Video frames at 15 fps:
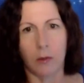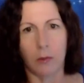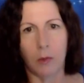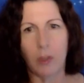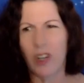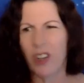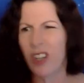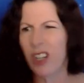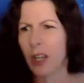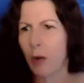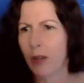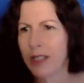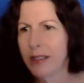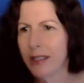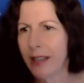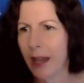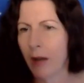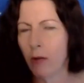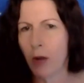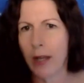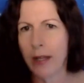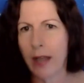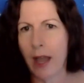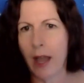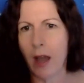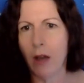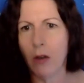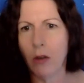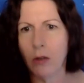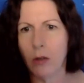But we're not going to go into that right
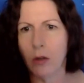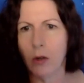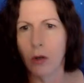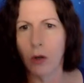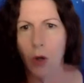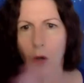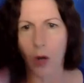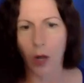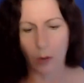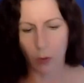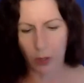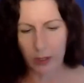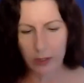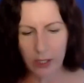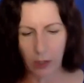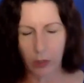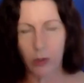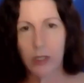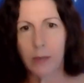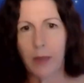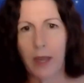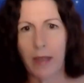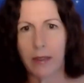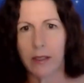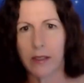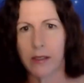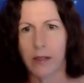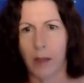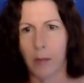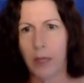now. All I want to tell you is about the
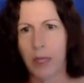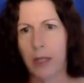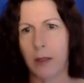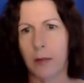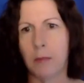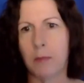stomach.